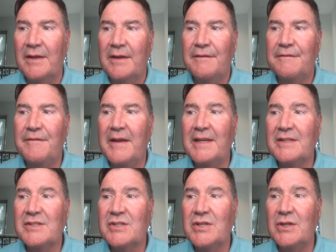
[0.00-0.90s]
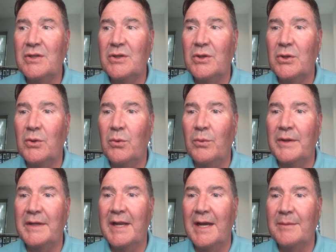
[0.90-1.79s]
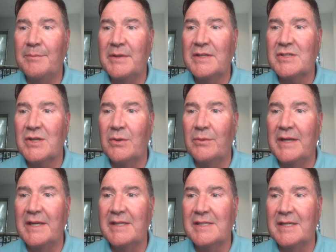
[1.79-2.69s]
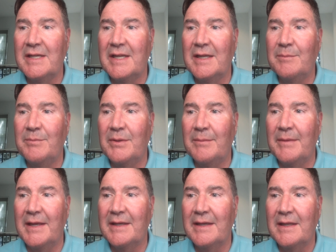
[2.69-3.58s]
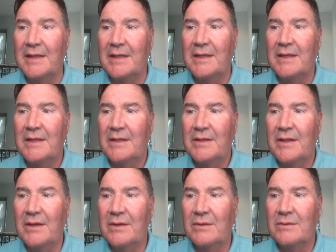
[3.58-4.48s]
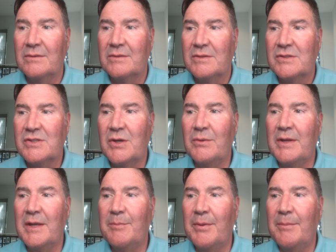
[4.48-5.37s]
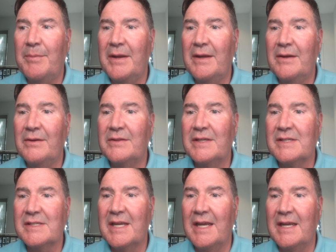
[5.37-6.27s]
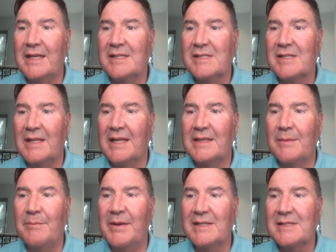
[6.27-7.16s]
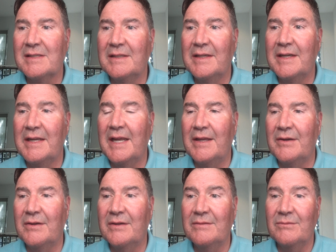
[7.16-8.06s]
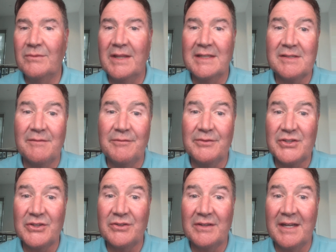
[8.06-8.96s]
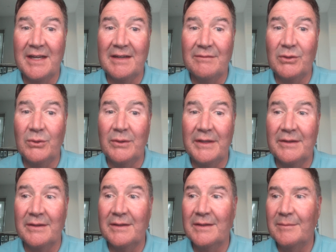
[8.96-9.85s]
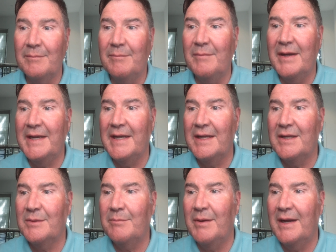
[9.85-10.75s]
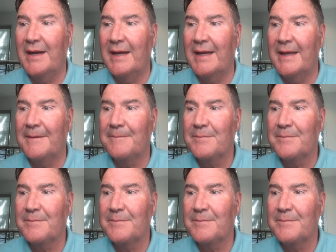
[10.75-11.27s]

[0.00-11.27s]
Phase 2 would not be so easy to implement, though. So he prepared this case like the best litigator, that's a certain kind of lawyer, money could buy.